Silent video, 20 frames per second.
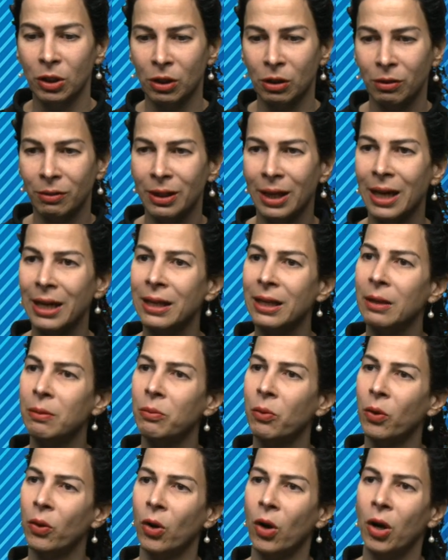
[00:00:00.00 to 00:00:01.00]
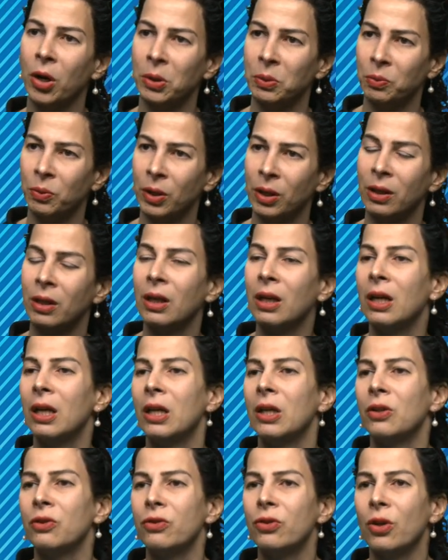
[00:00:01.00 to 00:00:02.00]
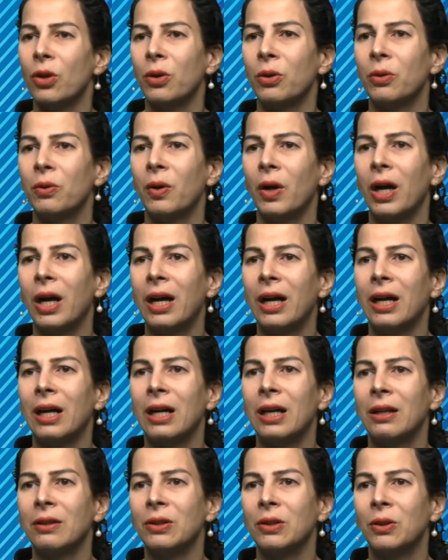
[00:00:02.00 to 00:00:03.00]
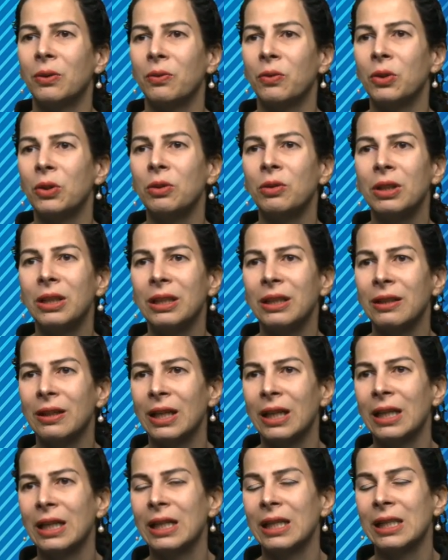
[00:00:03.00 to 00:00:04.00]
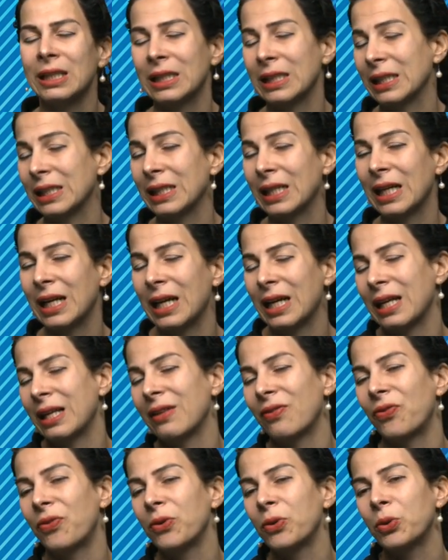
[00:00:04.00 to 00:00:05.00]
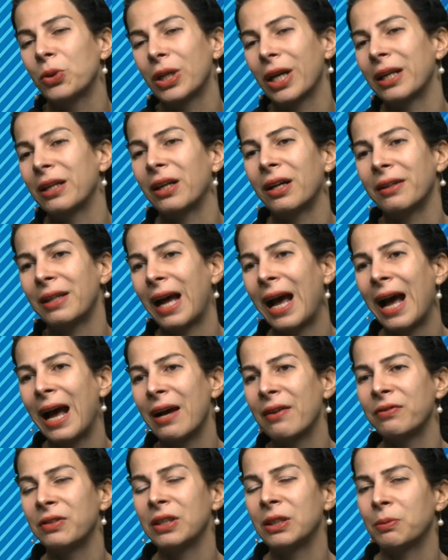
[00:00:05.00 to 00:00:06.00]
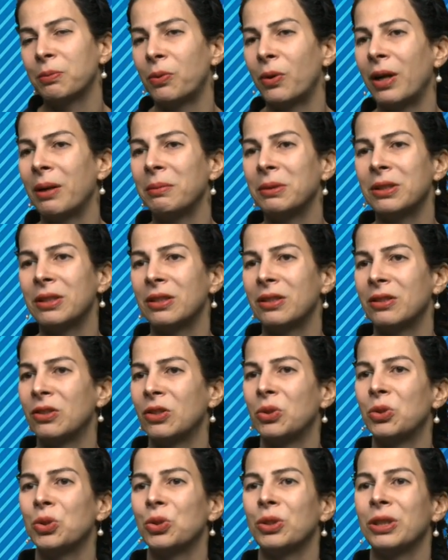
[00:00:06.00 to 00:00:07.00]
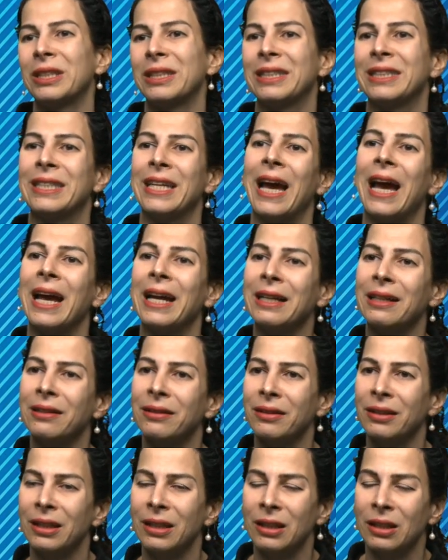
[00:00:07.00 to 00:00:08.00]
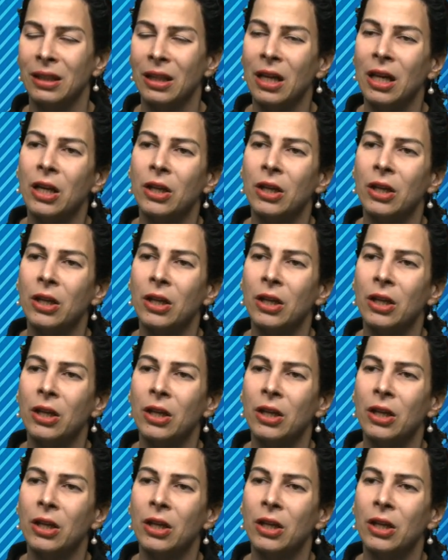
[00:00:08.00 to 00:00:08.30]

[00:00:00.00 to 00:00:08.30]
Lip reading: are creating more hardware. So, during the you cannot have these parameters usually dangling